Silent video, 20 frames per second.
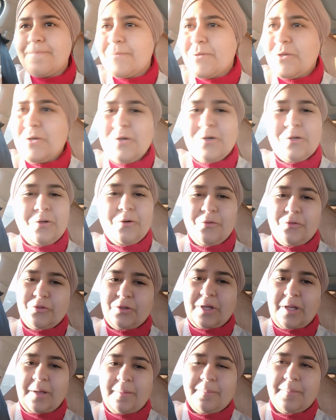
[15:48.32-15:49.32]
kudos
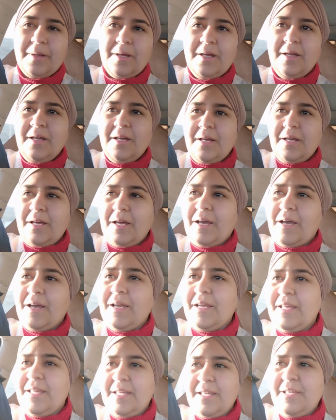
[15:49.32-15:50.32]
to him.
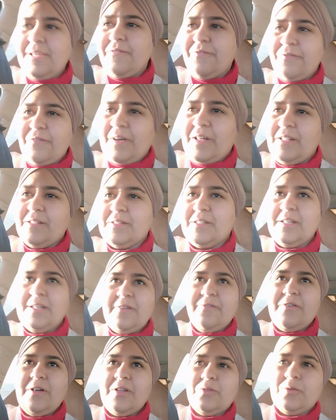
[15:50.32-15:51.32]
He felt
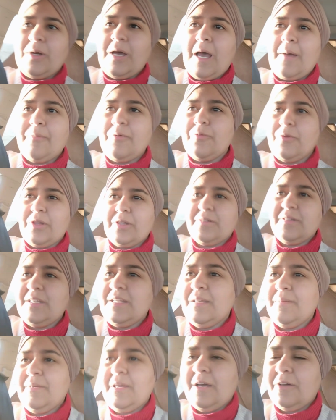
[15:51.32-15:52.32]
what happened with the
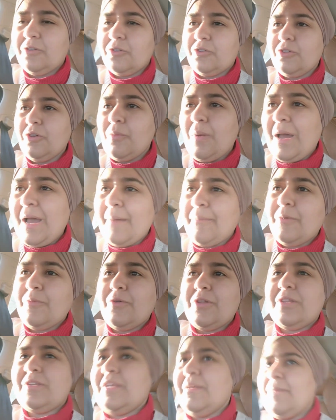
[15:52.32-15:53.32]
team. He understood what happened
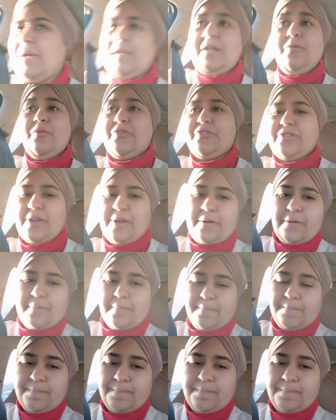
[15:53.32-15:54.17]
with the team, and he was there.